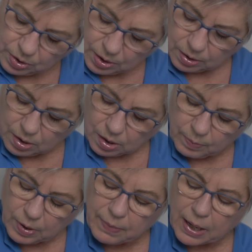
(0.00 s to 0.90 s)
not a
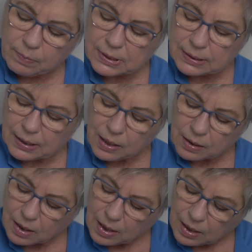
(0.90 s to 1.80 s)
caramel, my
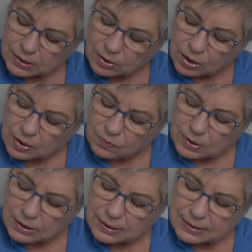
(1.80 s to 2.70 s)
mistake. So you can
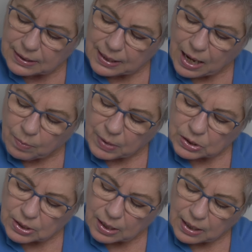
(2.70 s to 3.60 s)
really see how
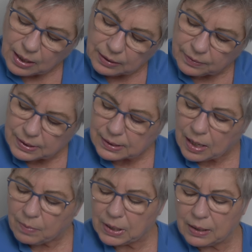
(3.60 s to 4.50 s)
much that color is
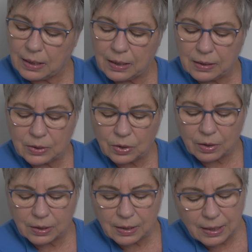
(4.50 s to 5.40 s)
coming in and
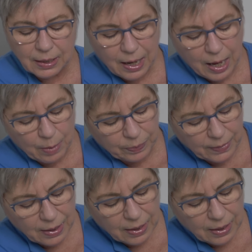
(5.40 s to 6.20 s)
darkening up.